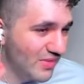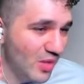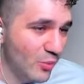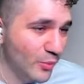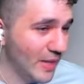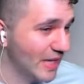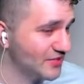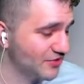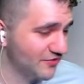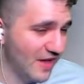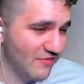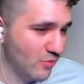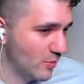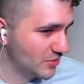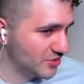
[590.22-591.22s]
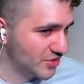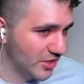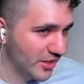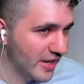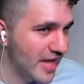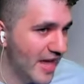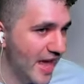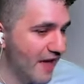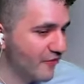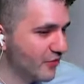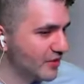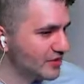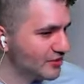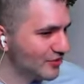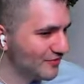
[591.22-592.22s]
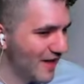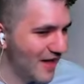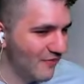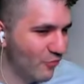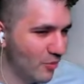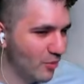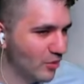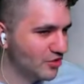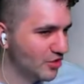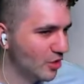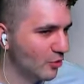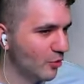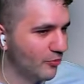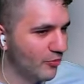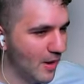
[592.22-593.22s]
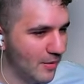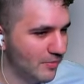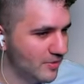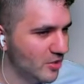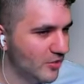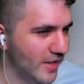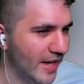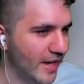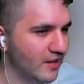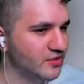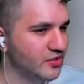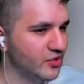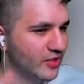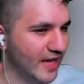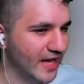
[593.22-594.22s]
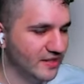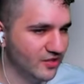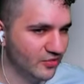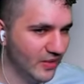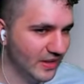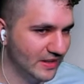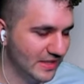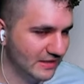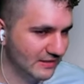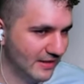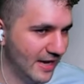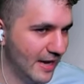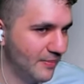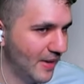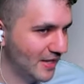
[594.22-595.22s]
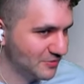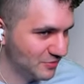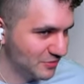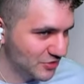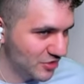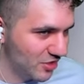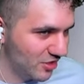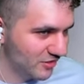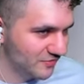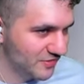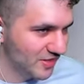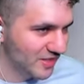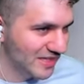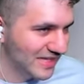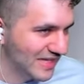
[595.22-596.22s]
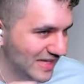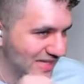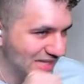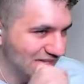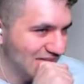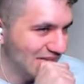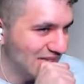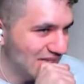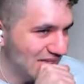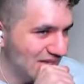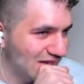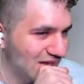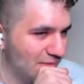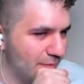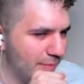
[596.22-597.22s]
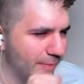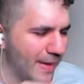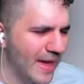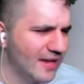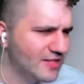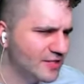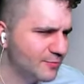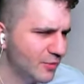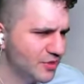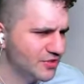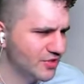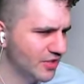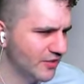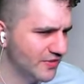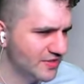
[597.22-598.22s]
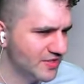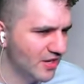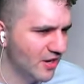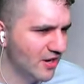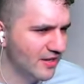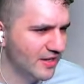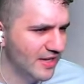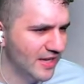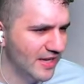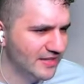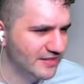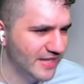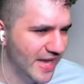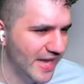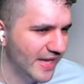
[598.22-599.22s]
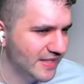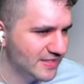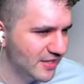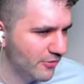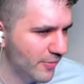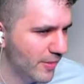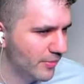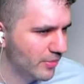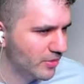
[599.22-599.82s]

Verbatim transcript: We've got to survive one more turn. If we can survive one more turn, we're probably okay. So the case of the ransacked lab has been solved. Magmatic Sprinter. This card uh, has haste, I remember.